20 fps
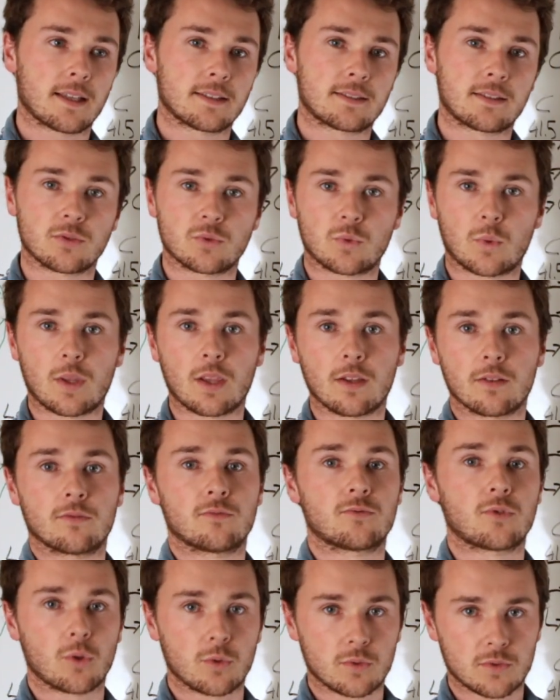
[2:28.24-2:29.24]
cells within the
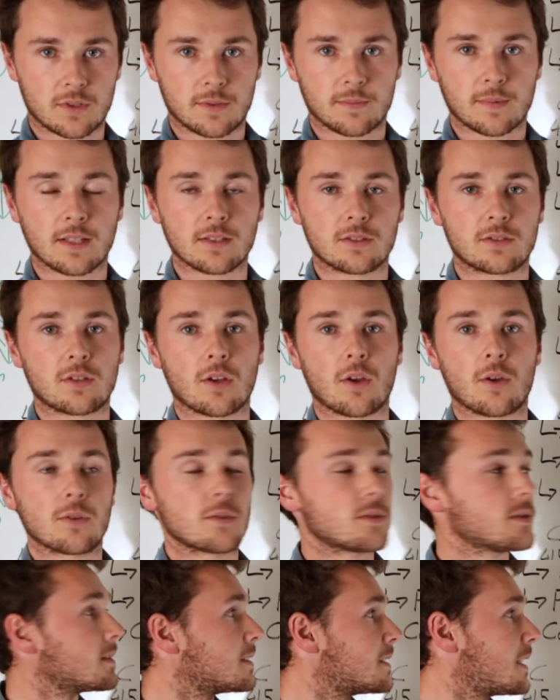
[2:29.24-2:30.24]
roots. And so
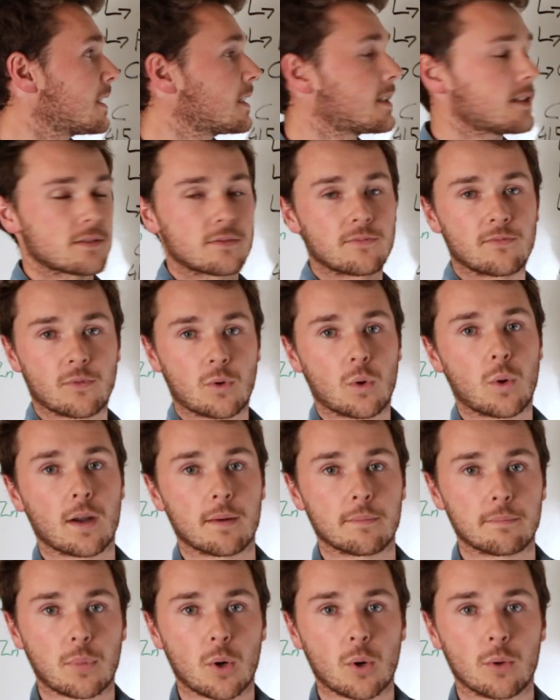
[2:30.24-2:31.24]
zinc is
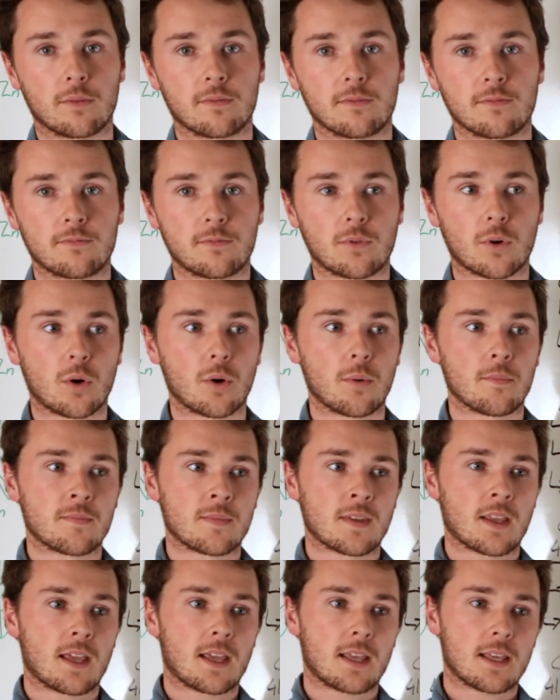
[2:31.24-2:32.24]
quite important for
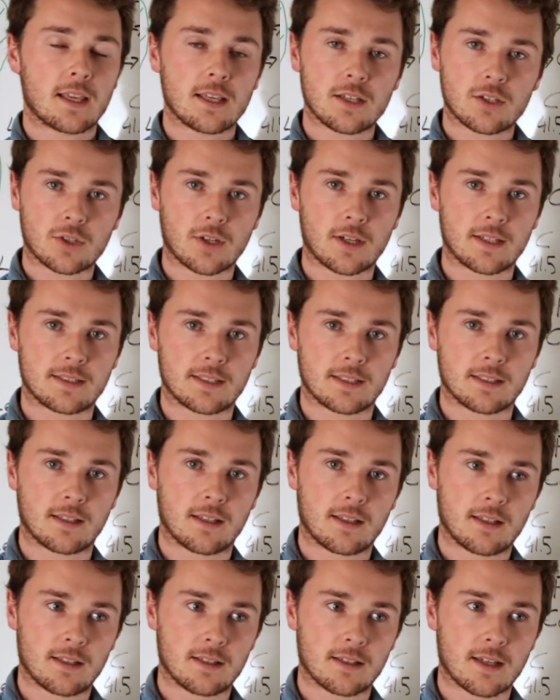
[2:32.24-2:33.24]
increasing
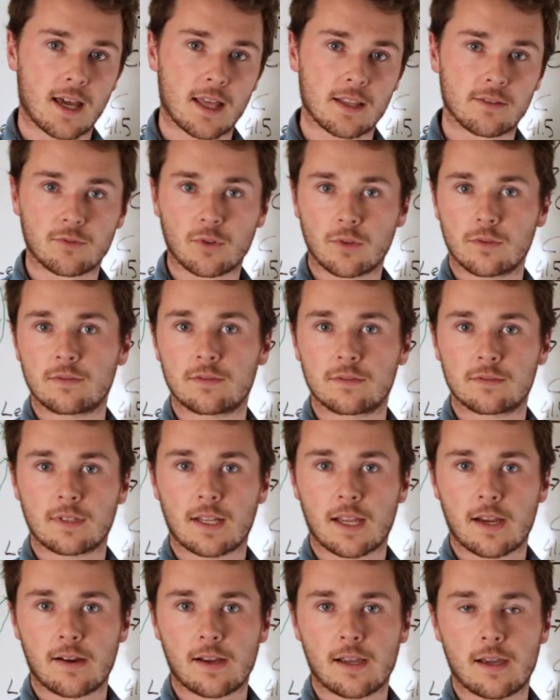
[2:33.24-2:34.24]
the root
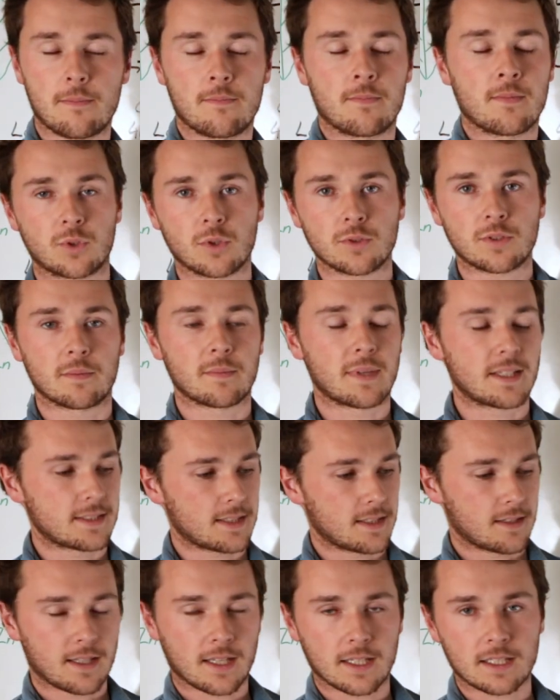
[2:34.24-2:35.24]
area, which also means
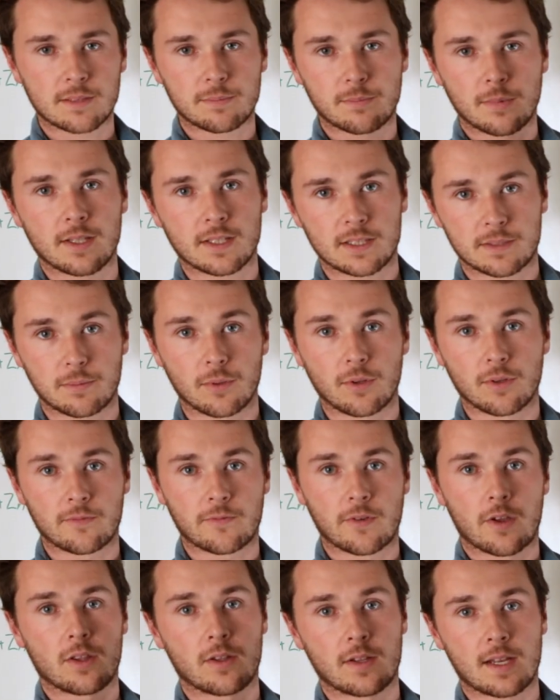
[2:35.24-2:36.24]
you can explore
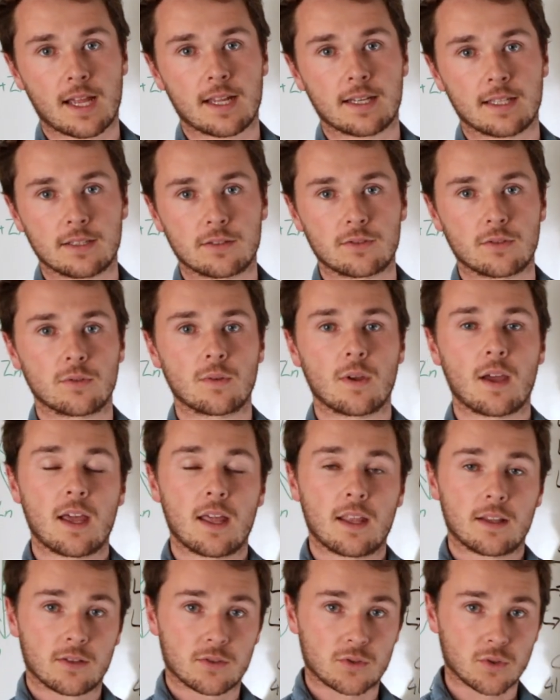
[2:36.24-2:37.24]
further down into
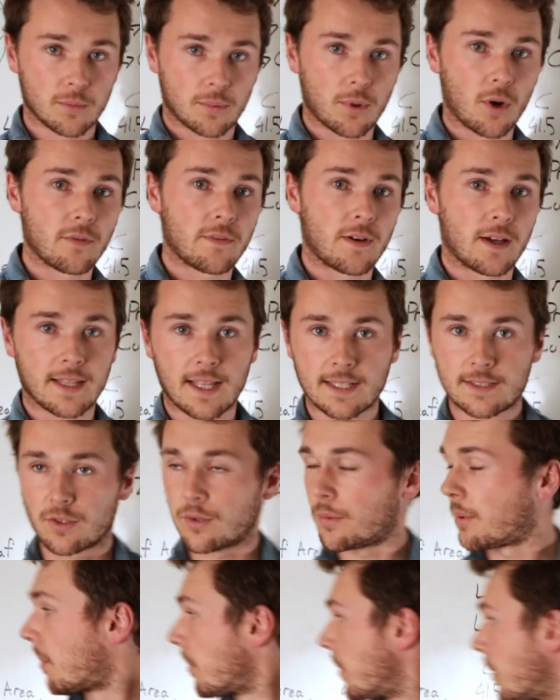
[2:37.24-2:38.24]
the soil profile, and that's super